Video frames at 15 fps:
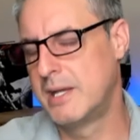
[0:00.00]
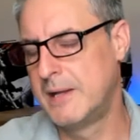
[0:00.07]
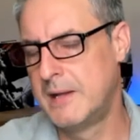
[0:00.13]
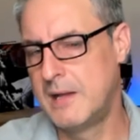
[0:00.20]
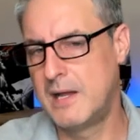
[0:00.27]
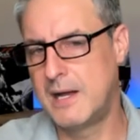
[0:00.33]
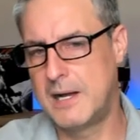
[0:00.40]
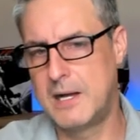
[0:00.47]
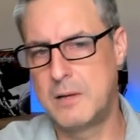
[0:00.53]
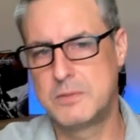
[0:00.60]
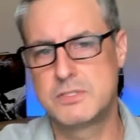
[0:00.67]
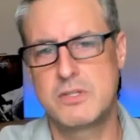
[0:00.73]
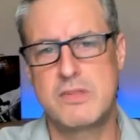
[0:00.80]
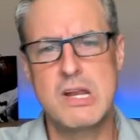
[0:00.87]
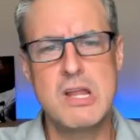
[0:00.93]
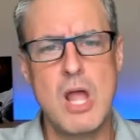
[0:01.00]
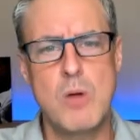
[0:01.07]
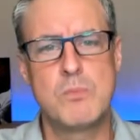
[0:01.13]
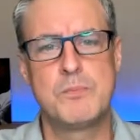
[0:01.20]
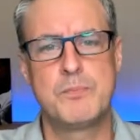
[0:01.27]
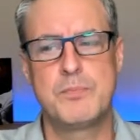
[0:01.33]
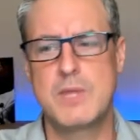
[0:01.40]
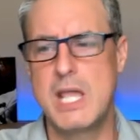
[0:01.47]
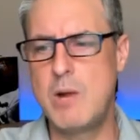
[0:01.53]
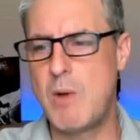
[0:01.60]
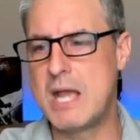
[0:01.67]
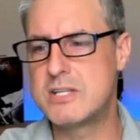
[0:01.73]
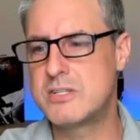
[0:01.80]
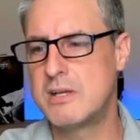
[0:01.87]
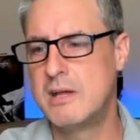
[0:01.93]
So there you go.
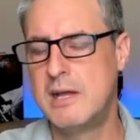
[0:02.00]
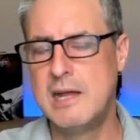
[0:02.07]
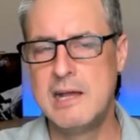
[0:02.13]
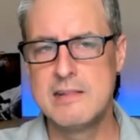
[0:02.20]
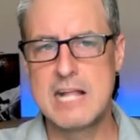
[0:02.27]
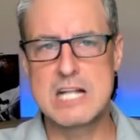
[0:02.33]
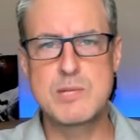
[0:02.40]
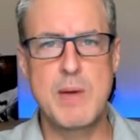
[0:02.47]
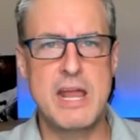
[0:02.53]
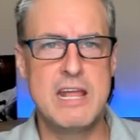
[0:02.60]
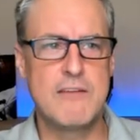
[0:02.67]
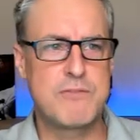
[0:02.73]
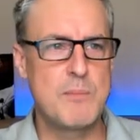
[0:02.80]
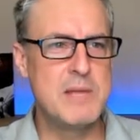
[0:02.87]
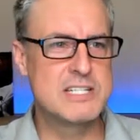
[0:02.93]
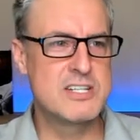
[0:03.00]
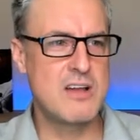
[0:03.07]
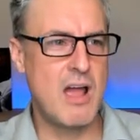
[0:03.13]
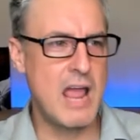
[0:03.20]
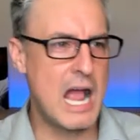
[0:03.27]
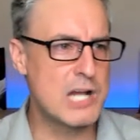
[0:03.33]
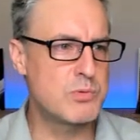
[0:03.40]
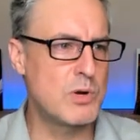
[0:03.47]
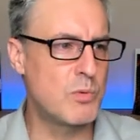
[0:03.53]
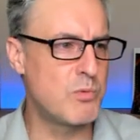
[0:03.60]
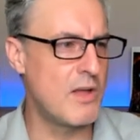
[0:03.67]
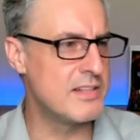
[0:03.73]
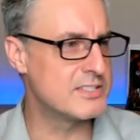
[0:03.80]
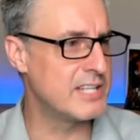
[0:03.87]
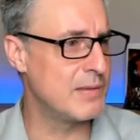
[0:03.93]
Anyways, that's about it for me tonight. I just want to run
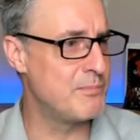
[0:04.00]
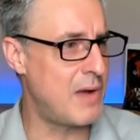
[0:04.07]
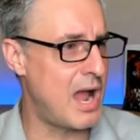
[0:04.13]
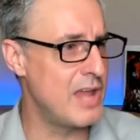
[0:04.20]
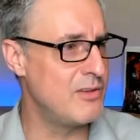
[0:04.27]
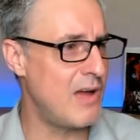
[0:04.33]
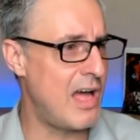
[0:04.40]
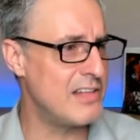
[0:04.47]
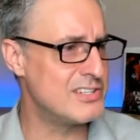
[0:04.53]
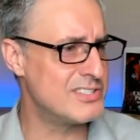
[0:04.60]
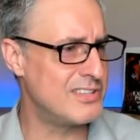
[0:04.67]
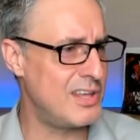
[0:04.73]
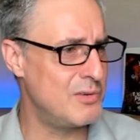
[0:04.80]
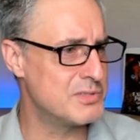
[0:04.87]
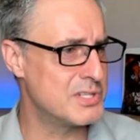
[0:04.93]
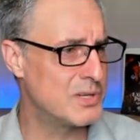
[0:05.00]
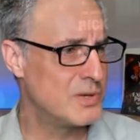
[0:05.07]
this thing by you. I just thought it was a cool